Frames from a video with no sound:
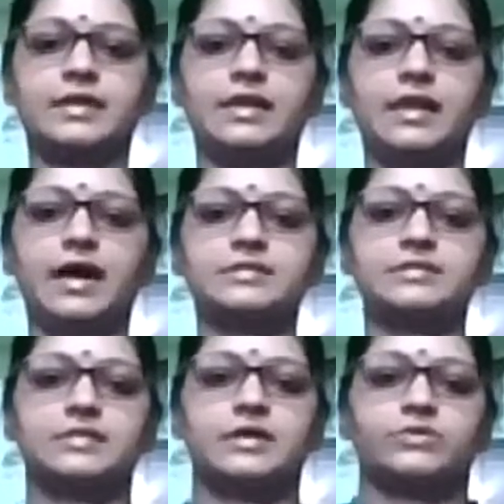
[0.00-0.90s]
Last
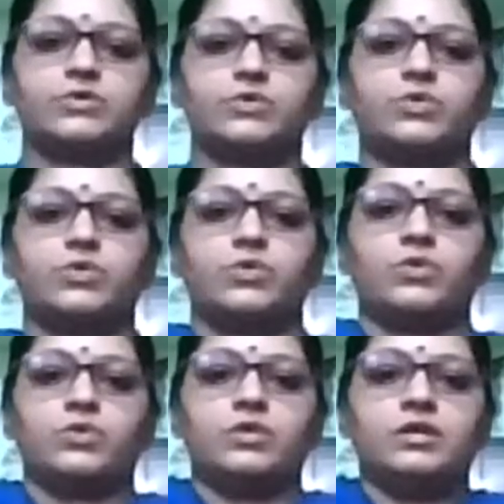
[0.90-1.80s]
round,
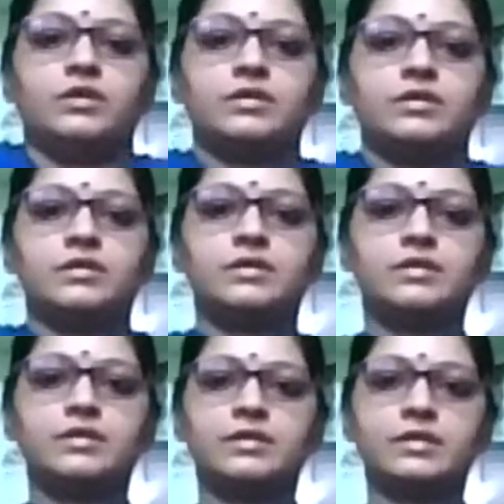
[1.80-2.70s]
roll
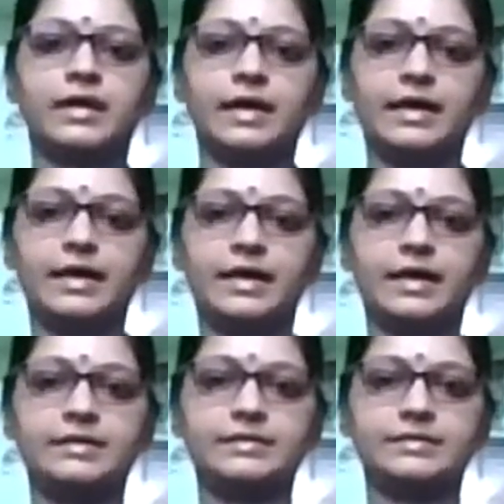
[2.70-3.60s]

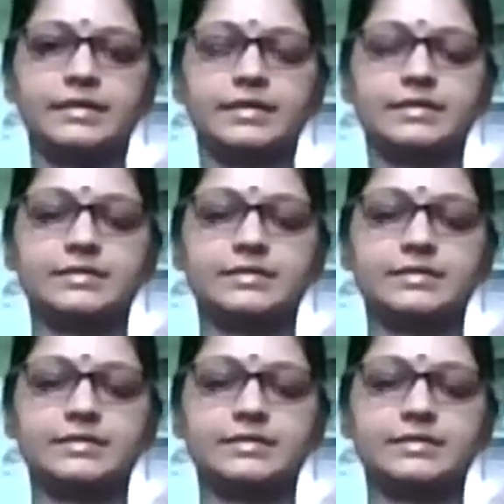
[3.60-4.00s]
and release.